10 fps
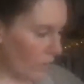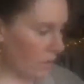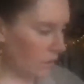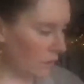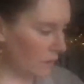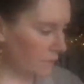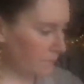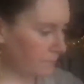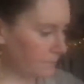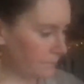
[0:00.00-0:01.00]

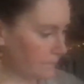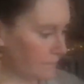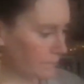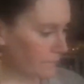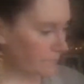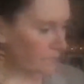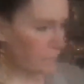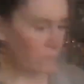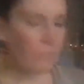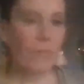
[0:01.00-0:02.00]
I
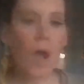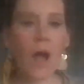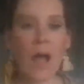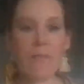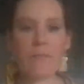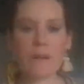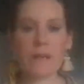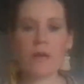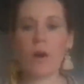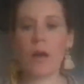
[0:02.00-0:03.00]
haven't really
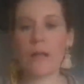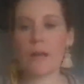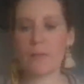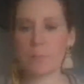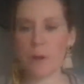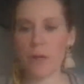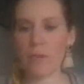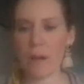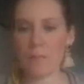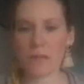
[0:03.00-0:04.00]
got any other
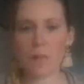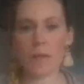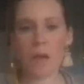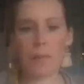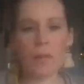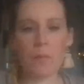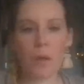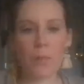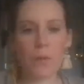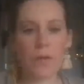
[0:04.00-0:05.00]
programs coming up at the
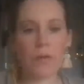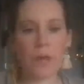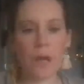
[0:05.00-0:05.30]
moment.